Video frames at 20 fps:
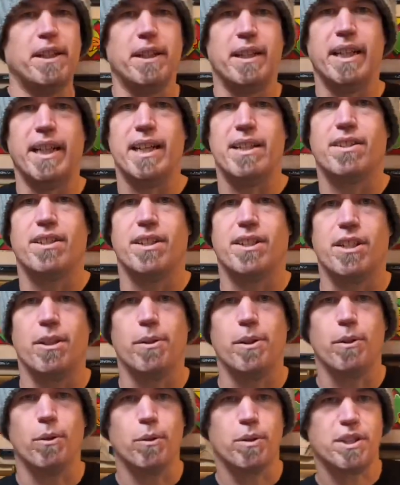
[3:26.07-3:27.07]
need to
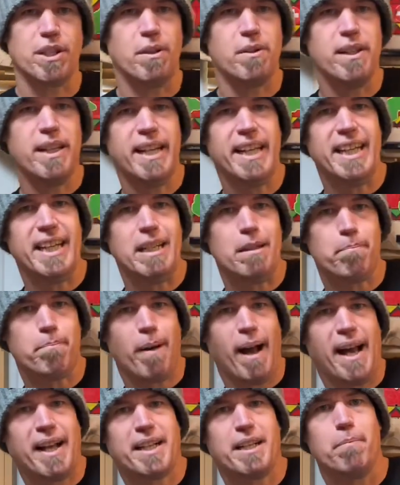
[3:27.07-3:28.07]
do, and also lean
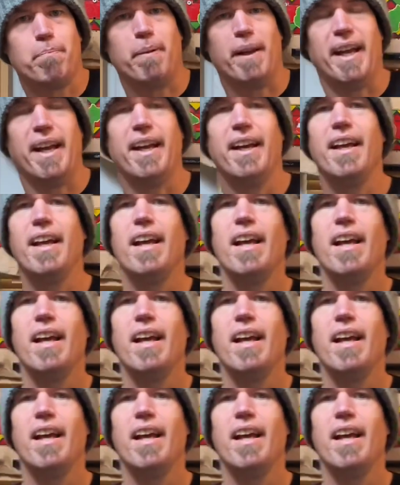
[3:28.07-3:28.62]
back a bit.